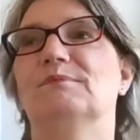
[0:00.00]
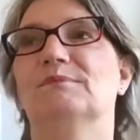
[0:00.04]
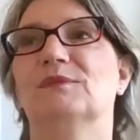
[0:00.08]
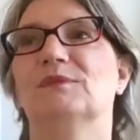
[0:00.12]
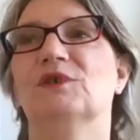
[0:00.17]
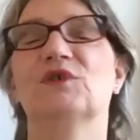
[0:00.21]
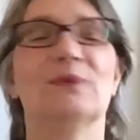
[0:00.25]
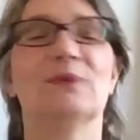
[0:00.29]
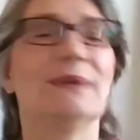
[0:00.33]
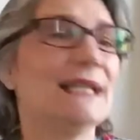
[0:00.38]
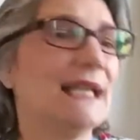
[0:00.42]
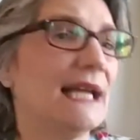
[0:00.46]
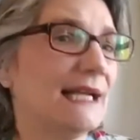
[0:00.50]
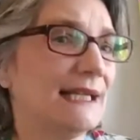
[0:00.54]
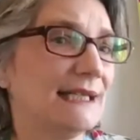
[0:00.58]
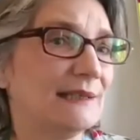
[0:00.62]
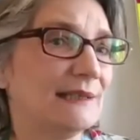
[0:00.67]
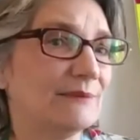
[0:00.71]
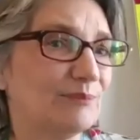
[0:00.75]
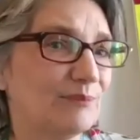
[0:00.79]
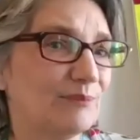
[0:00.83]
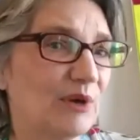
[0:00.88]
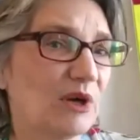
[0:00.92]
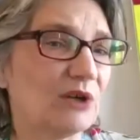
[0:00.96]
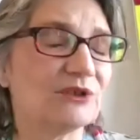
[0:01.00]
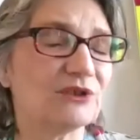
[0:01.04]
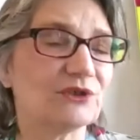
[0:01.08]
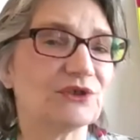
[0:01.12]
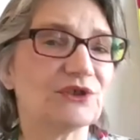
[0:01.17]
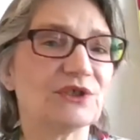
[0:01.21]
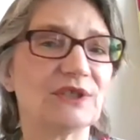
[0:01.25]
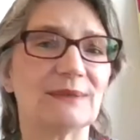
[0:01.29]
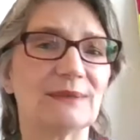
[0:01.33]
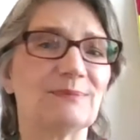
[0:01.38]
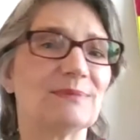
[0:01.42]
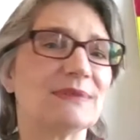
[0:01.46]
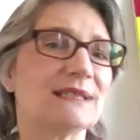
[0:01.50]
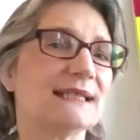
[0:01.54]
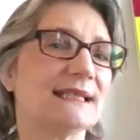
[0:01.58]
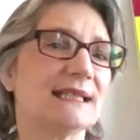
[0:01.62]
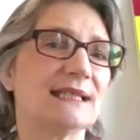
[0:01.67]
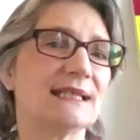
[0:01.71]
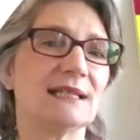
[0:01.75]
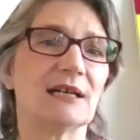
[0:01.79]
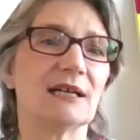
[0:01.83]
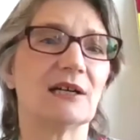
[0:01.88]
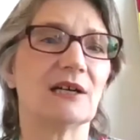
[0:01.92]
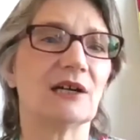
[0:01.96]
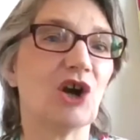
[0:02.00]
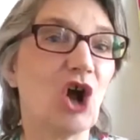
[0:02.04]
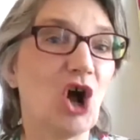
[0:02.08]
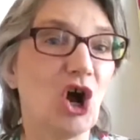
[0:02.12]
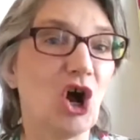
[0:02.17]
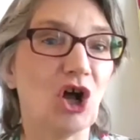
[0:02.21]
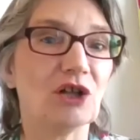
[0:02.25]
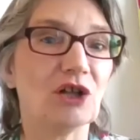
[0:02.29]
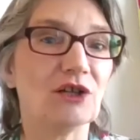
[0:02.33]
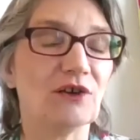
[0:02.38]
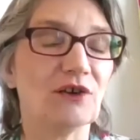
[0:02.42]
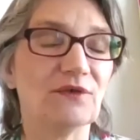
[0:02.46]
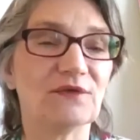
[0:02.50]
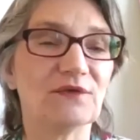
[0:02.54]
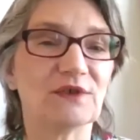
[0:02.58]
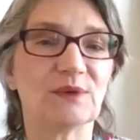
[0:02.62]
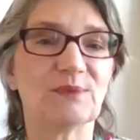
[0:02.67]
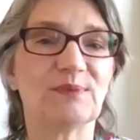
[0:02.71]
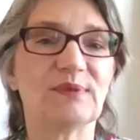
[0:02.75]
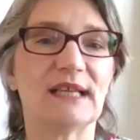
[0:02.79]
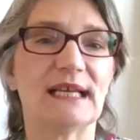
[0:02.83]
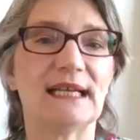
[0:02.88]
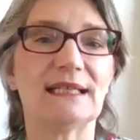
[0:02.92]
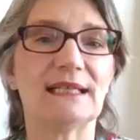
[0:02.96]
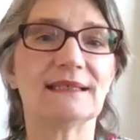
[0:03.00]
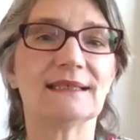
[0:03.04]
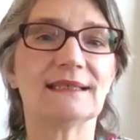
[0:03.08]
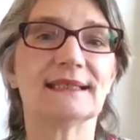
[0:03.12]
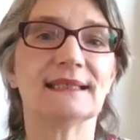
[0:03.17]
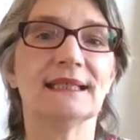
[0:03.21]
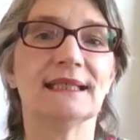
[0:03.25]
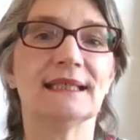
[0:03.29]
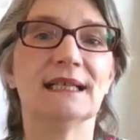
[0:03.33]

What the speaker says: create partnerships that are all over the place